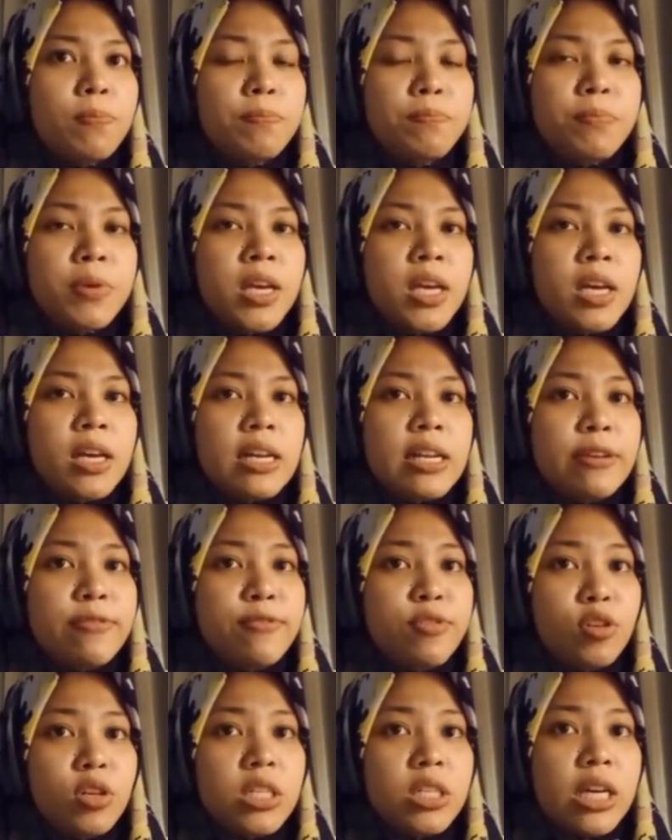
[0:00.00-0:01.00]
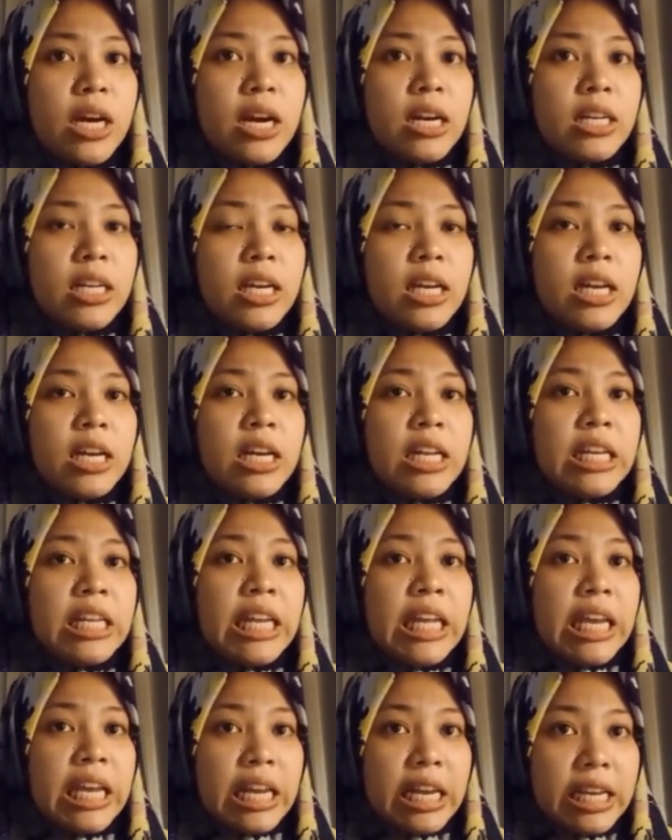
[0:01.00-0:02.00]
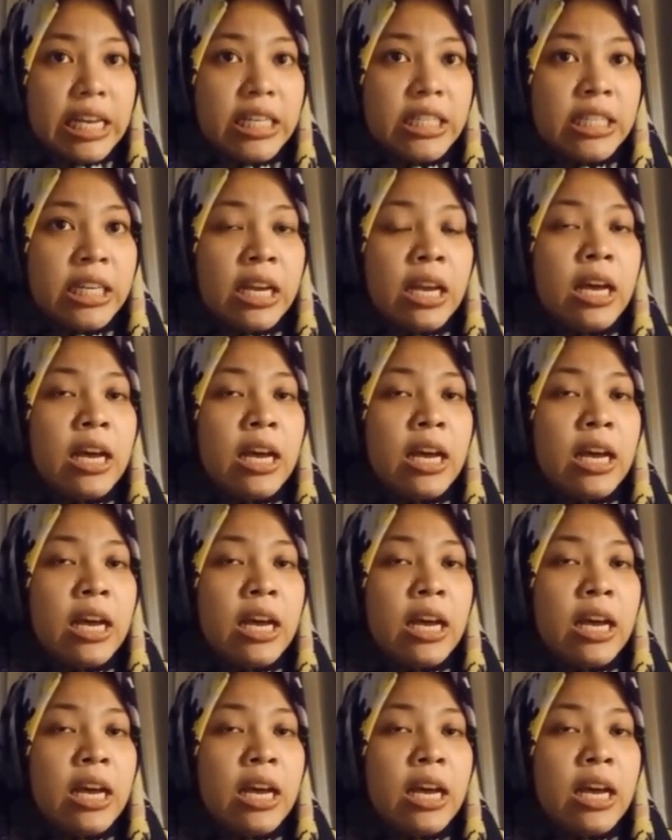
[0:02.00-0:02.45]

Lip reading: peer-reviewed articles in English,